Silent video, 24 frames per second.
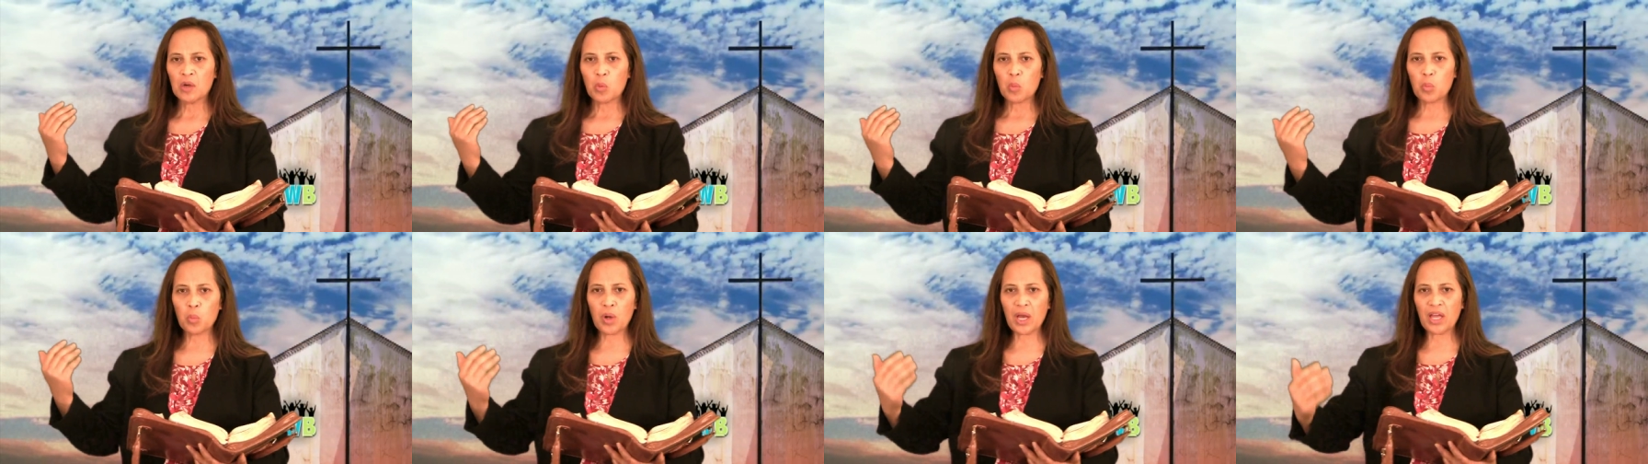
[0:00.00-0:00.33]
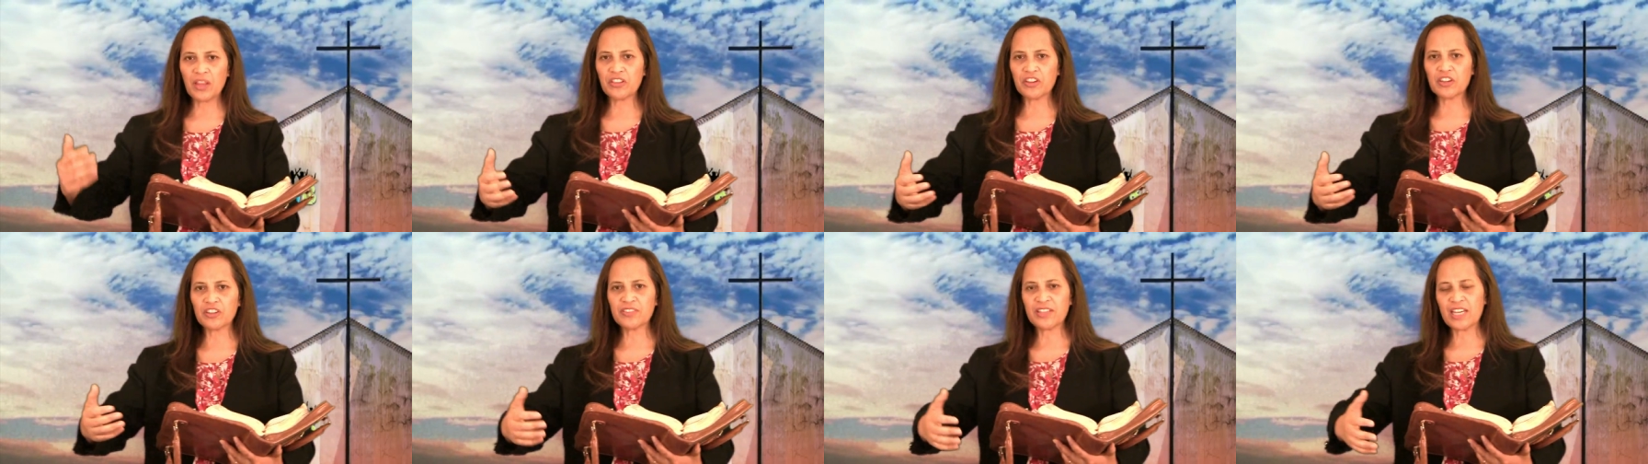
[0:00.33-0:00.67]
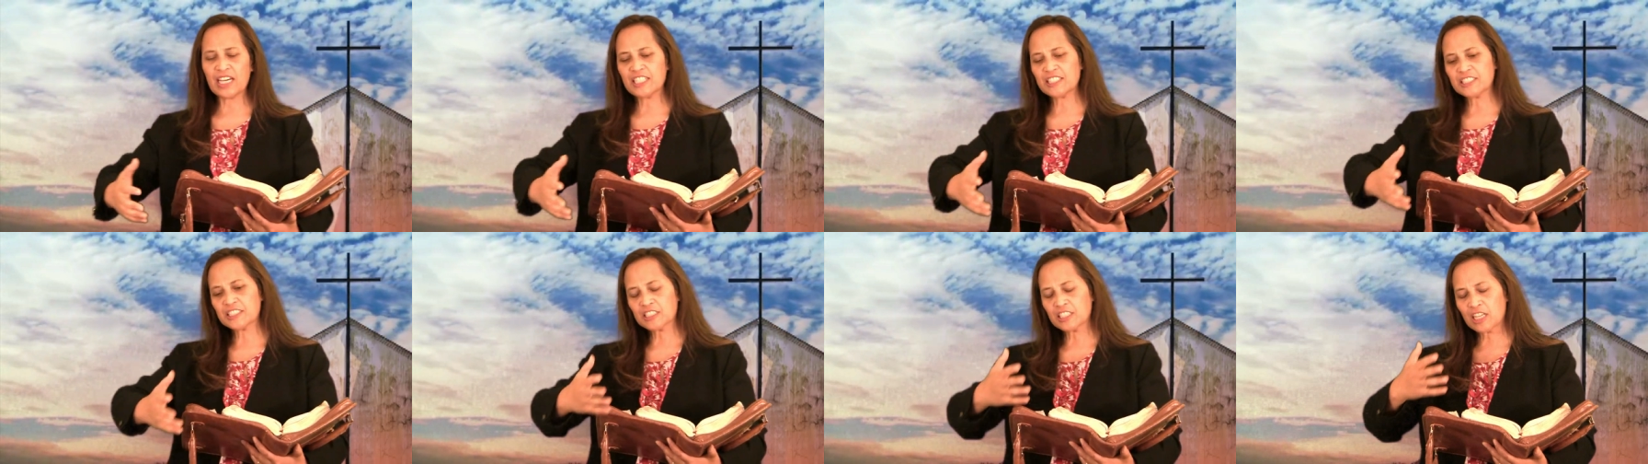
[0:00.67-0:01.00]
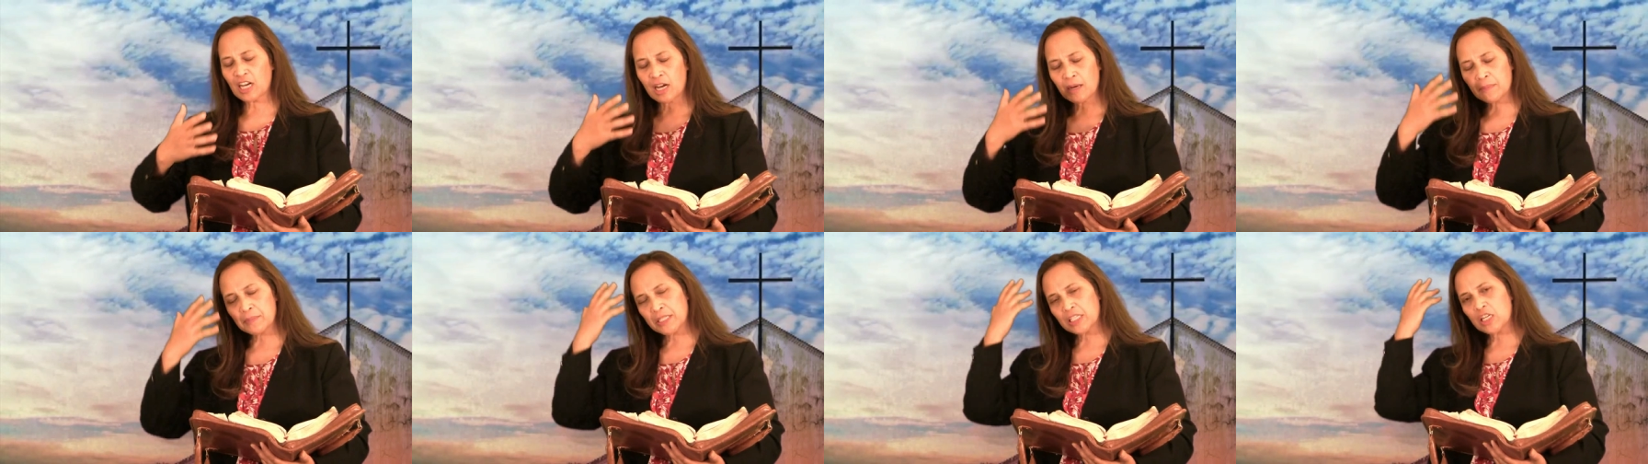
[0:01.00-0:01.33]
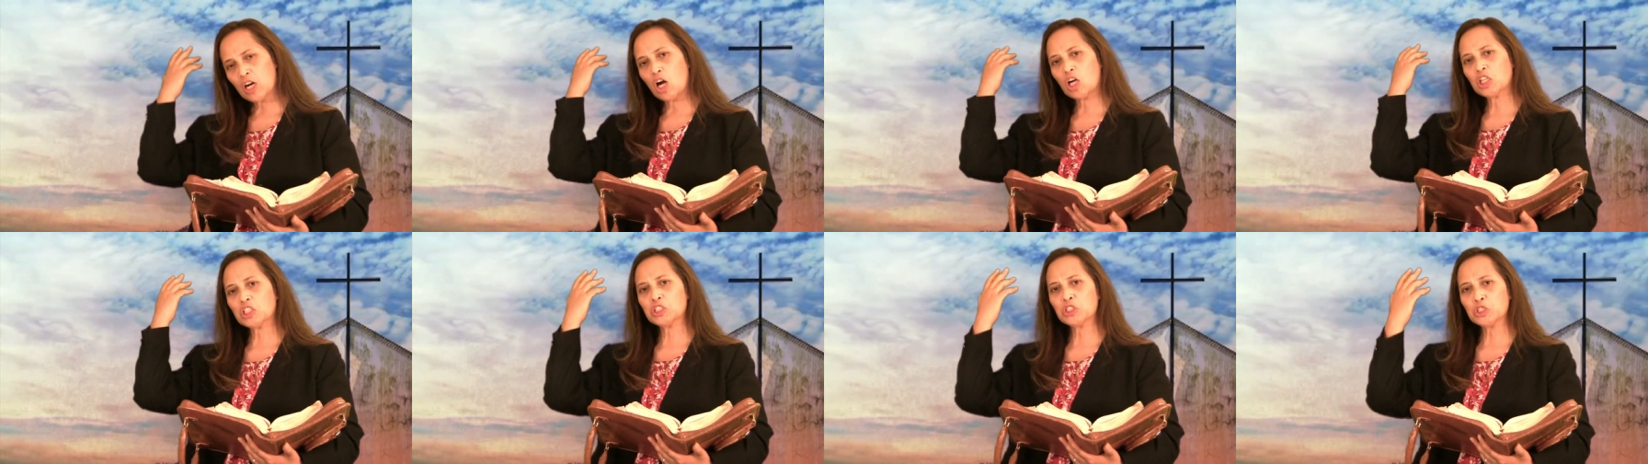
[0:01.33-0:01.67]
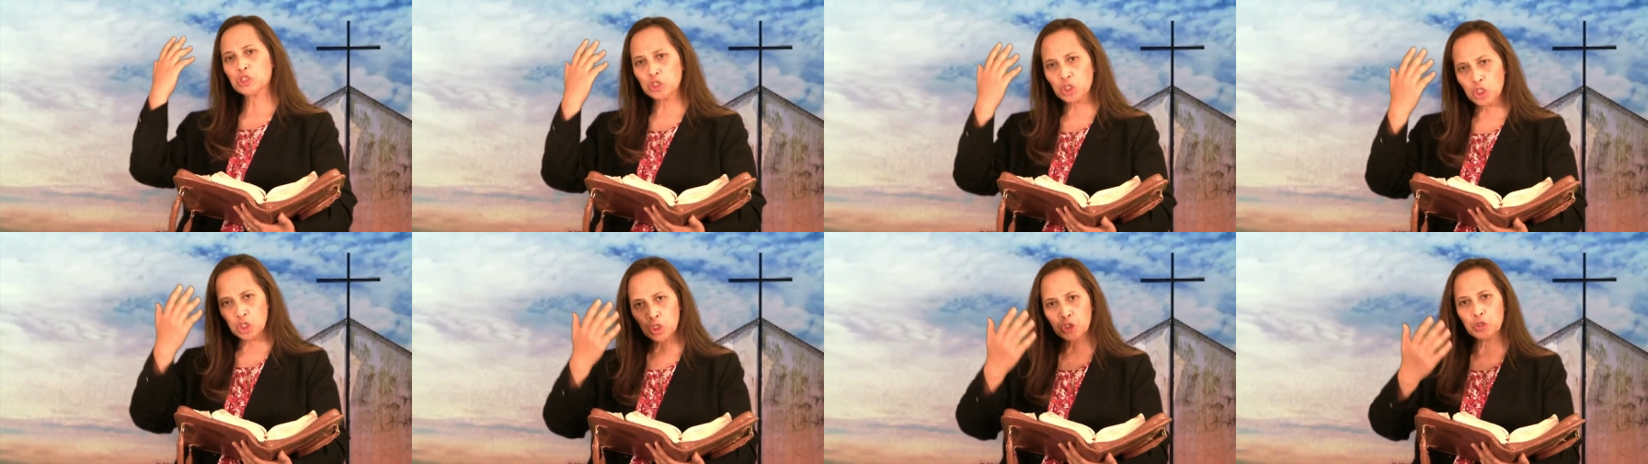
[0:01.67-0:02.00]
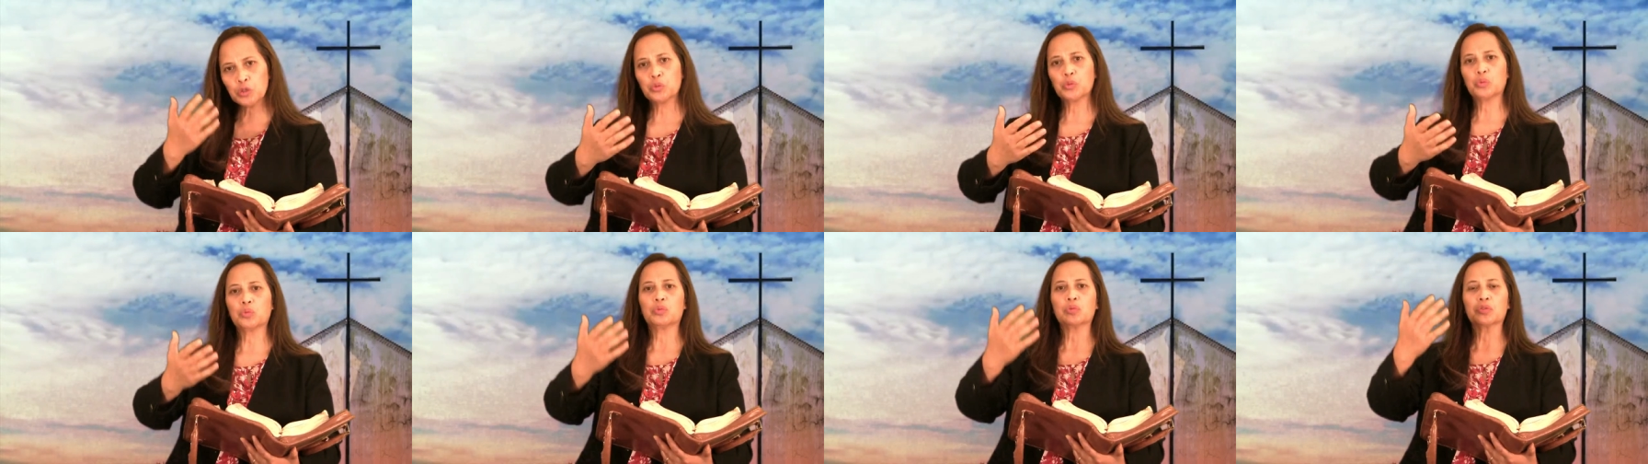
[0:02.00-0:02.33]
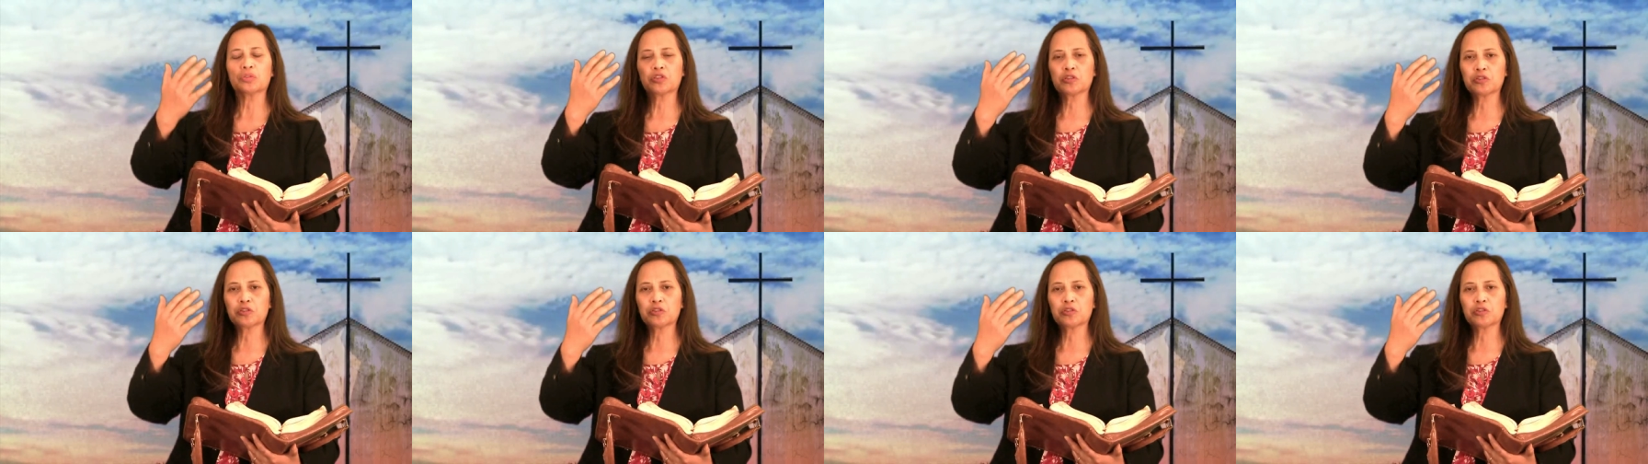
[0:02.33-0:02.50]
whether that is coming on you